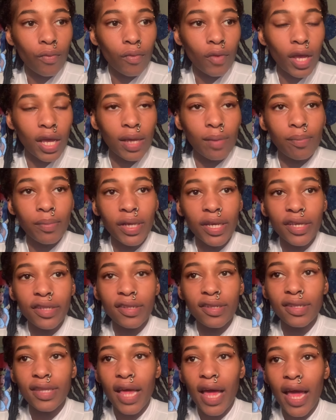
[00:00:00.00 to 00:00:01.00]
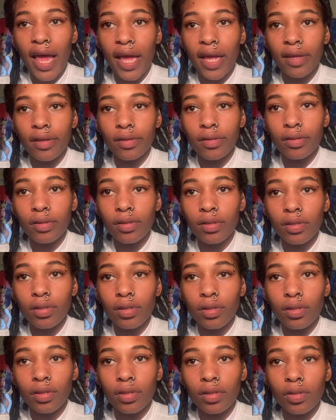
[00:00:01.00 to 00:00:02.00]
it means that
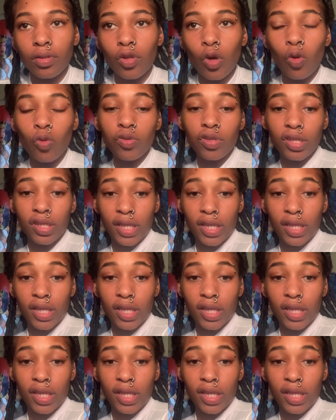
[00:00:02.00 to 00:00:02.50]
those